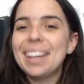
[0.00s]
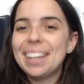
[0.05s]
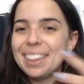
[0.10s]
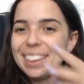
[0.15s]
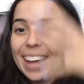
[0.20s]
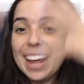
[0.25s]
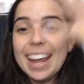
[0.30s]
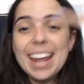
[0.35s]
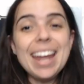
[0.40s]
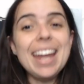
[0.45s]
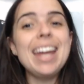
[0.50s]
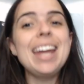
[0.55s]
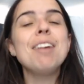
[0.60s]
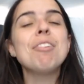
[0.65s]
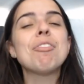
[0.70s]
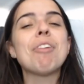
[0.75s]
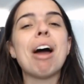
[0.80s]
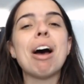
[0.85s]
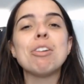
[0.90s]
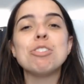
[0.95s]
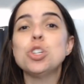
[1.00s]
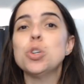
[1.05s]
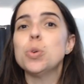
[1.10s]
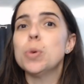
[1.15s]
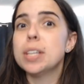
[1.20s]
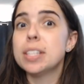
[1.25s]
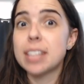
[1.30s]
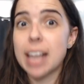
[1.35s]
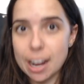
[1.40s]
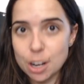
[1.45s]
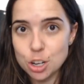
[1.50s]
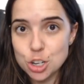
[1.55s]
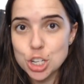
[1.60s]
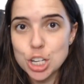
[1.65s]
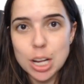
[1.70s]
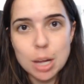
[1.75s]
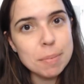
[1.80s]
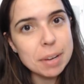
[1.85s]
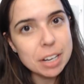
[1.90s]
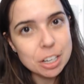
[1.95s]
The air around you is
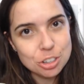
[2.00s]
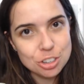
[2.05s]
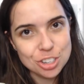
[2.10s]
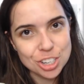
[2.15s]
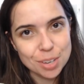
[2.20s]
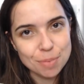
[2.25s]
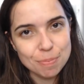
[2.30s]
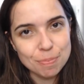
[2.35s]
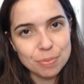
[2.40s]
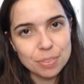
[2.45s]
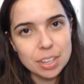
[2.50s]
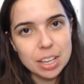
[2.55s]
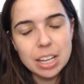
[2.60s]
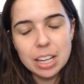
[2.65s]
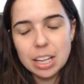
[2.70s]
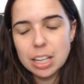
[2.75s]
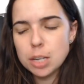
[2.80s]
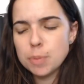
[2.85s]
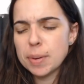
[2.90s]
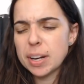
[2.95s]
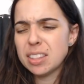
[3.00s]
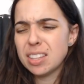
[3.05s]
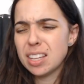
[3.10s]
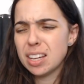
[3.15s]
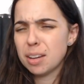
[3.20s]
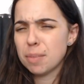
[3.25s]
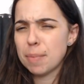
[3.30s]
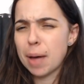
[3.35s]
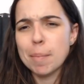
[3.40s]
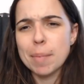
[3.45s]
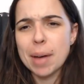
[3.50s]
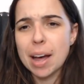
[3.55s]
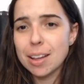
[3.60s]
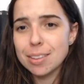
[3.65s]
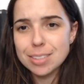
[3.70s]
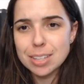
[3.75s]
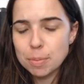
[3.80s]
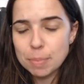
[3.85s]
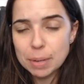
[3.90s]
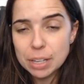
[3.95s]
actually a mixture. You might think, ma'am,
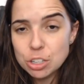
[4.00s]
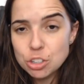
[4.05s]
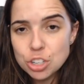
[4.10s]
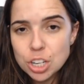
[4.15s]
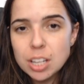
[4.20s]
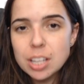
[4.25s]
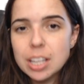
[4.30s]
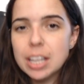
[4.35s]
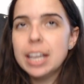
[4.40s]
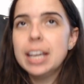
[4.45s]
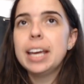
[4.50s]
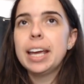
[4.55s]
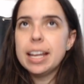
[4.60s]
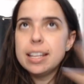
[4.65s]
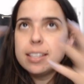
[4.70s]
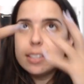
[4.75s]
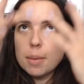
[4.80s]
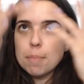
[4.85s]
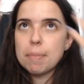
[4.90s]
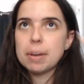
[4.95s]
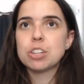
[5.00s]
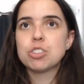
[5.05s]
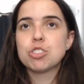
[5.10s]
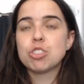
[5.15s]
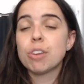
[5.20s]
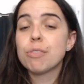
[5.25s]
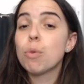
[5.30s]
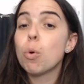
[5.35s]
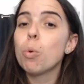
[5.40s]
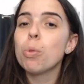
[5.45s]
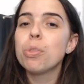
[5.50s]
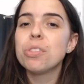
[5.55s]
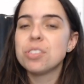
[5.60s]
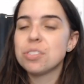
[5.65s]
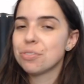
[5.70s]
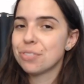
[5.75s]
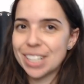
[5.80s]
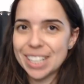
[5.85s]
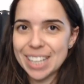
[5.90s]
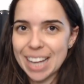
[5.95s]
how's it a mixture? It's a mixture of all the
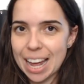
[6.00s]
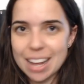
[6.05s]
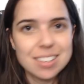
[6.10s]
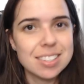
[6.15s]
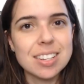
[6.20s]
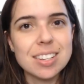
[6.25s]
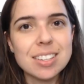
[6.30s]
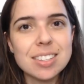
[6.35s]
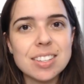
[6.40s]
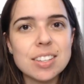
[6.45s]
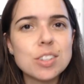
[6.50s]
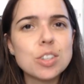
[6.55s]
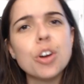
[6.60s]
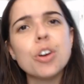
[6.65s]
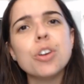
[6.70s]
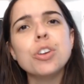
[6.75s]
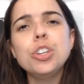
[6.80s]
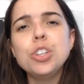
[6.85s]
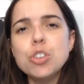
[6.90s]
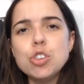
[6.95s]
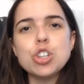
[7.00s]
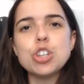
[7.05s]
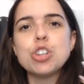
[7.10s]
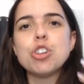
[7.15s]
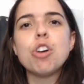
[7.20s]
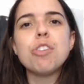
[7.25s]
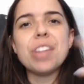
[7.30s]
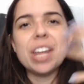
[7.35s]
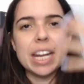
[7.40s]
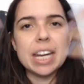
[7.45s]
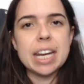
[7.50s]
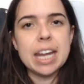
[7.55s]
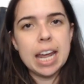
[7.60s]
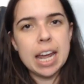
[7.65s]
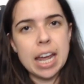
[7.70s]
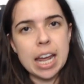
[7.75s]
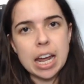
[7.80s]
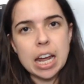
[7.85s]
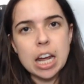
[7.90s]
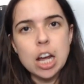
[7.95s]
different gases. So you should know that in
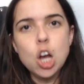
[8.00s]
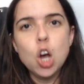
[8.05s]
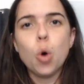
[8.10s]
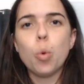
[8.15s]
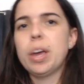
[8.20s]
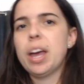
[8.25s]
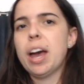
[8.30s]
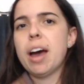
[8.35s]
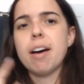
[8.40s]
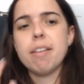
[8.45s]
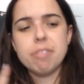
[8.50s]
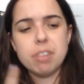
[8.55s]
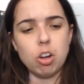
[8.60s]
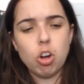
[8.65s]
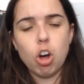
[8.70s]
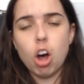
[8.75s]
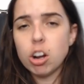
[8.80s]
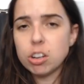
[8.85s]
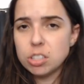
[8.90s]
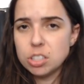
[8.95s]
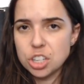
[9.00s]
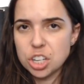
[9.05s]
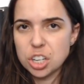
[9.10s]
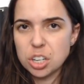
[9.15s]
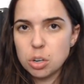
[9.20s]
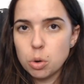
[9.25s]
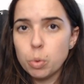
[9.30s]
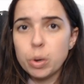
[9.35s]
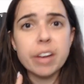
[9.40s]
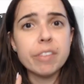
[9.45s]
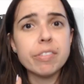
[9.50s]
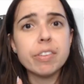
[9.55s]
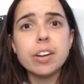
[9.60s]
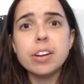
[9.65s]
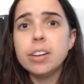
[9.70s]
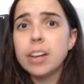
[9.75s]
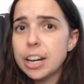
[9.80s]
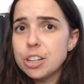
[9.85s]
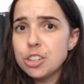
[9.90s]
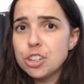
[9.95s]
air, we have oxygen, we have
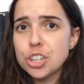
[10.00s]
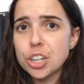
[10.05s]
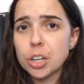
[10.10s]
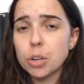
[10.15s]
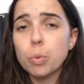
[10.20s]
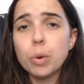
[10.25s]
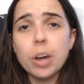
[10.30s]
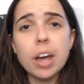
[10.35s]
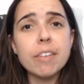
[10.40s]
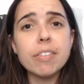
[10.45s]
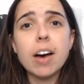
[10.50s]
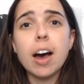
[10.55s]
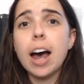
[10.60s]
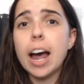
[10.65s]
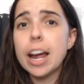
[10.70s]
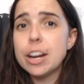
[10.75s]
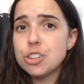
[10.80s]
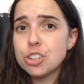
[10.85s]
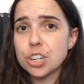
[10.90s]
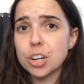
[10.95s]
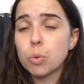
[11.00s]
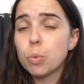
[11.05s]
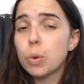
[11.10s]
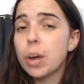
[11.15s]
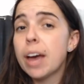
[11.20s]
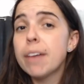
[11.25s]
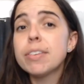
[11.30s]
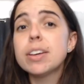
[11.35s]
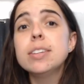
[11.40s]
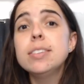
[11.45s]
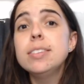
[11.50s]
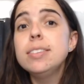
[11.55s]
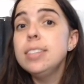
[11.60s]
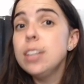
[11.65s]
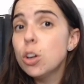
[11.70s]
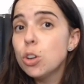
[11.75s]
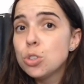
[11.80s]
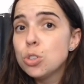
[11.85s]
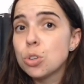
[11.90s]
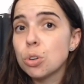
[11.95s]
nitrogen, we have hydrogen, we have
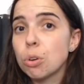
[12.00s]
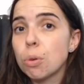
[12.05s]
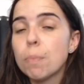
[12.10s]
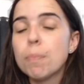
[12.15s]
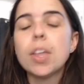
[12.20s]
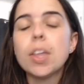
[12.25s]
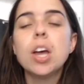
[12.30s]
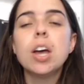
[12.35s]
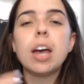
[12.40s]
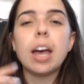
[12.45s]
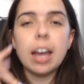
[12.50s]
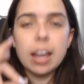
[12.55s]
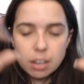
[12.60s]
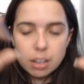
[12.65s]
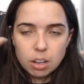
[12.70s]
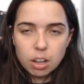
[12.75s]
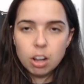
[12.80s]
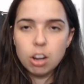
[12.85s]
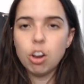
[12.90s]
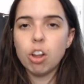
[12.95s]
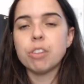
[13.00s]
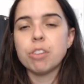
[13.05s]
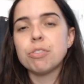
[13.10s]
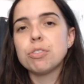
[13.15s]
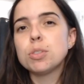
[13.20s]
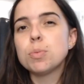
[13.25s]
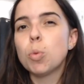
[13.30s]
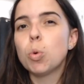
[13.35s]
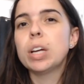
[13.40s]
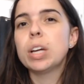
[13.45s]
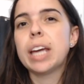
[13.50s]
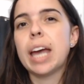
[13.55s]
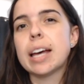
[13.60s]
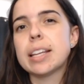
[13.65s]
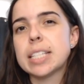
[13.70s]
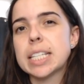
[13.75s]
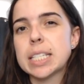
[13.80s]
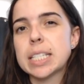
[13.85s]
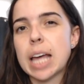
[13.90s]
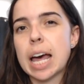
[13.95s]
CO2, and a lot of smaller
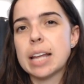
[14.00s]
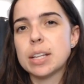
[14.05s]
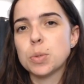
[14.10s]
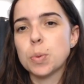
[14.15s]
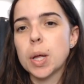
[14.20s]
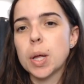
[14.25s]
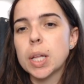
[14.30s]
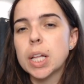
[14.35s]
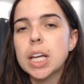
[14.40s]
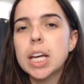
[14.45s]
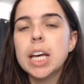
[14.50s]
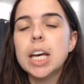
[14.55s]
gases as well.